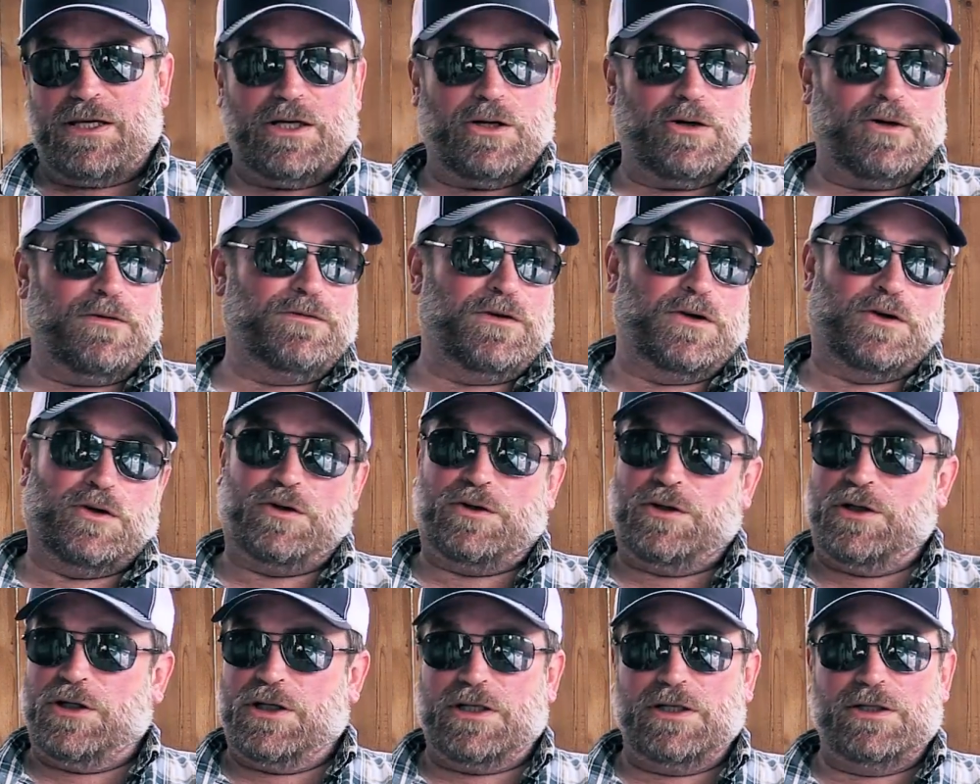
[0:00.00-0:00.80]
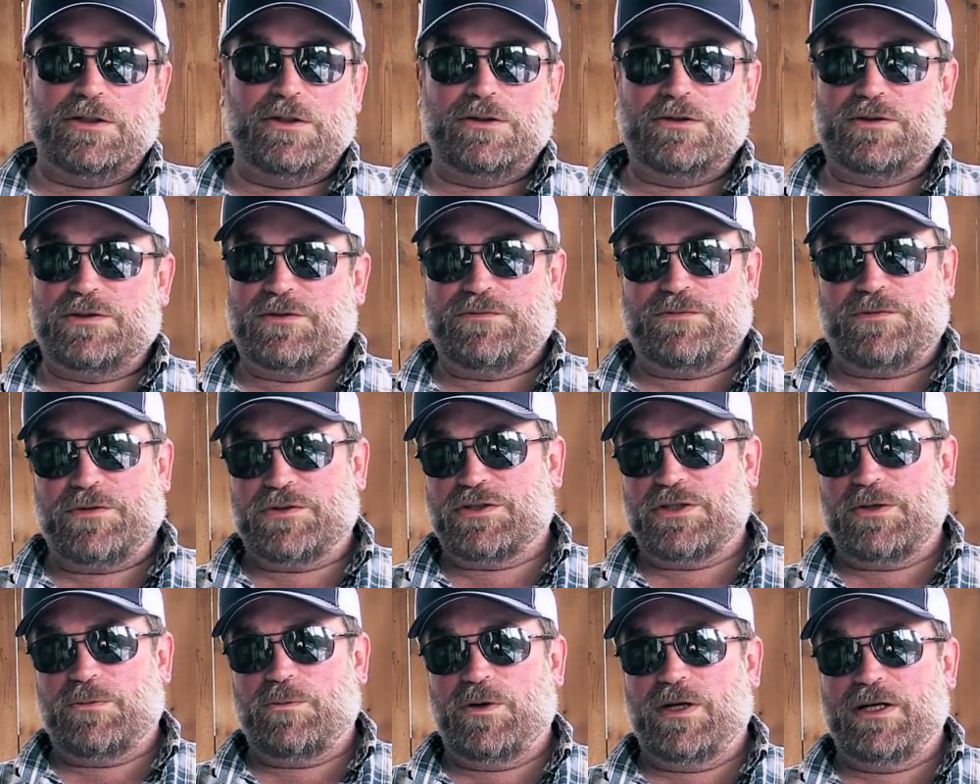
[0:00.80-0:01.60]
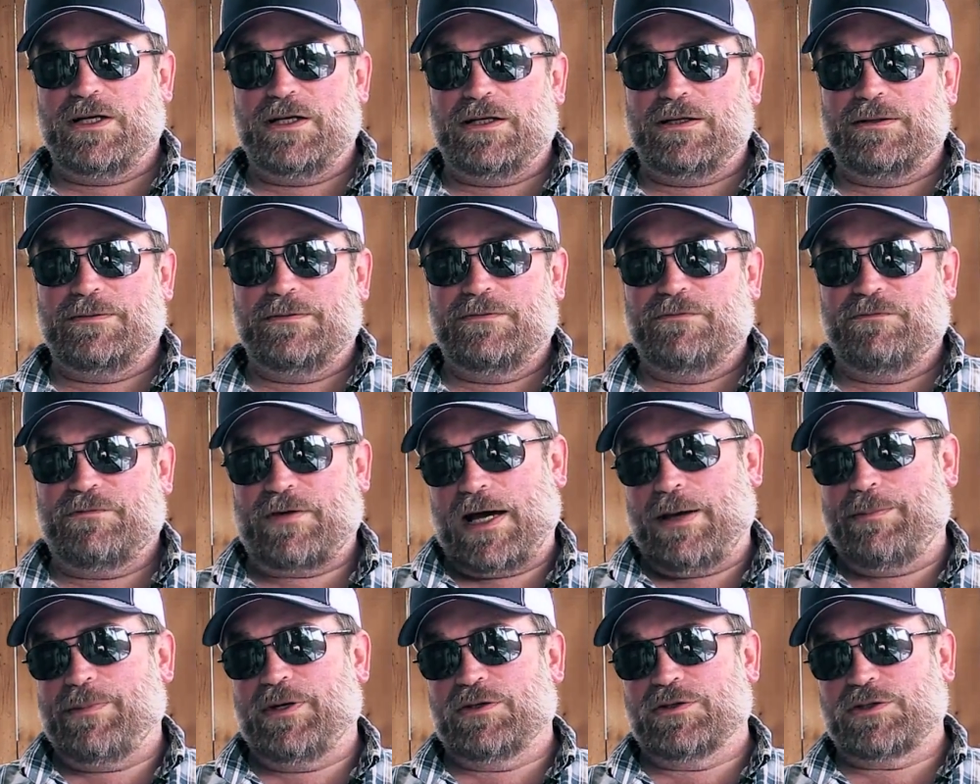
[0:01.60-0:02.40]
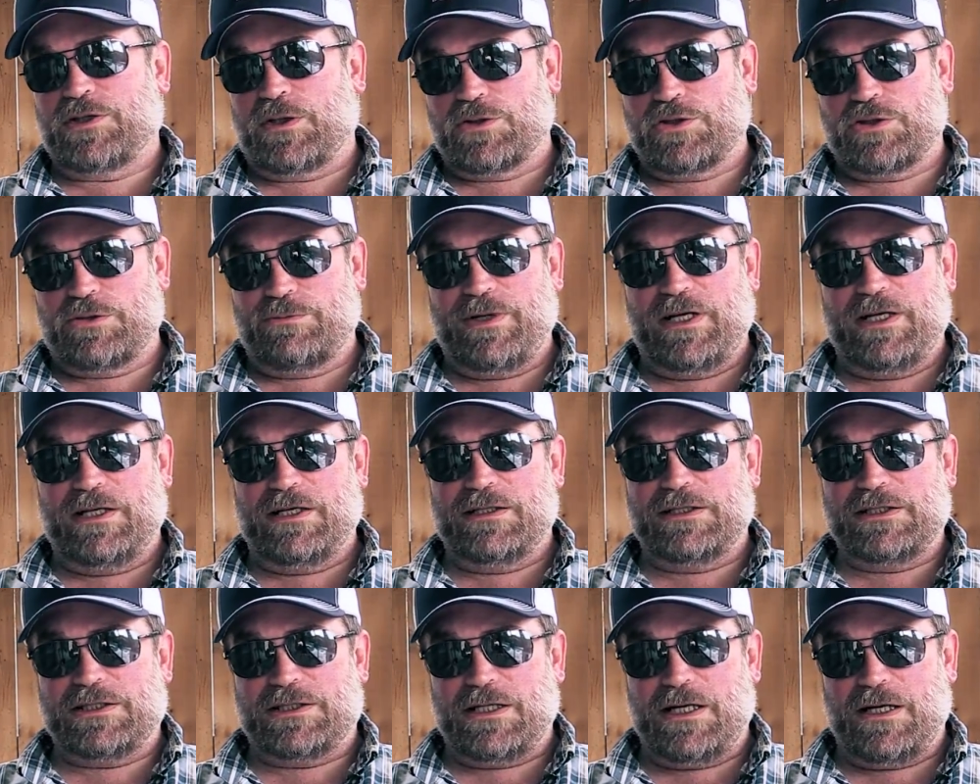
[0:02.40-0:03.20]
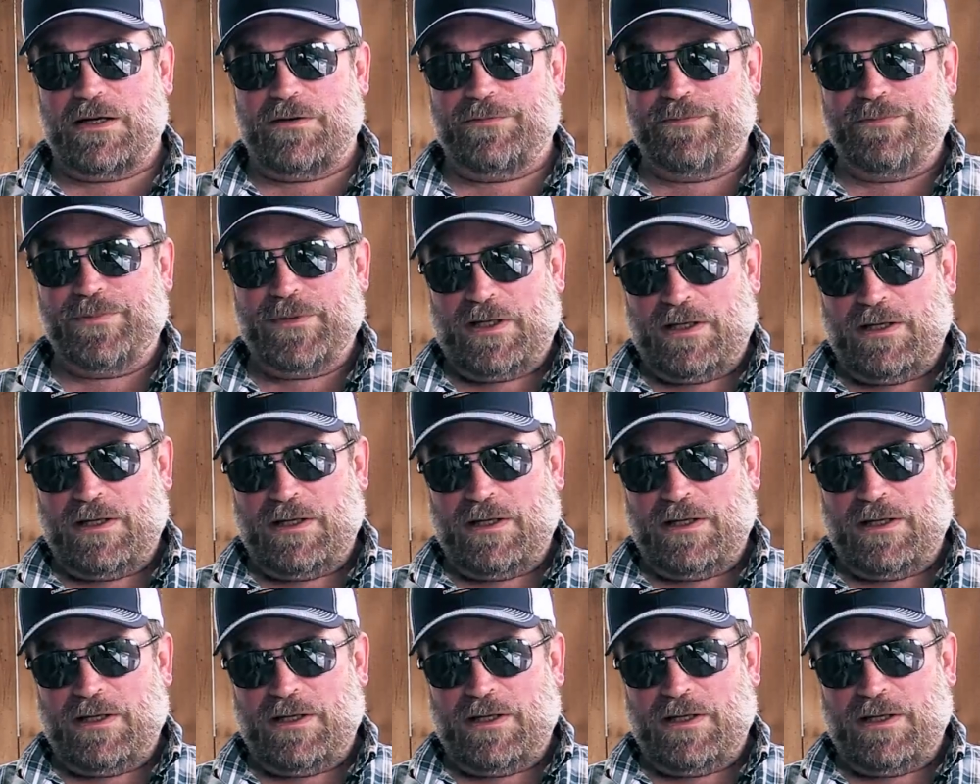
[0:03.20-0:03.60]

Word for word: or if you're looking for some way to find me on social media and stuff,